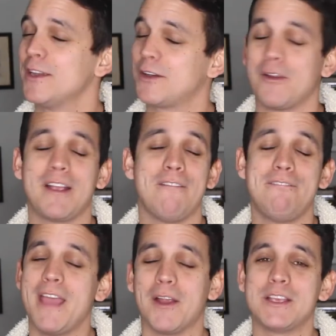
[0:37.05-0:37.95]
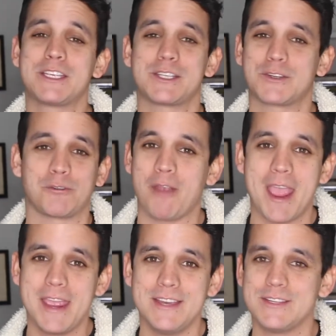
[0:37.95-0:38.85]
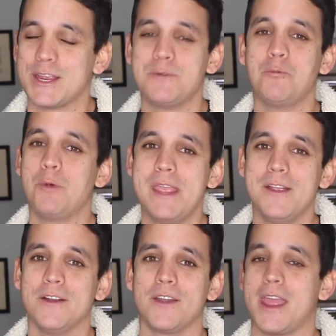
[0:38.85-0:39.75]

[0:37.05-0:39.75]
during a very strange and weird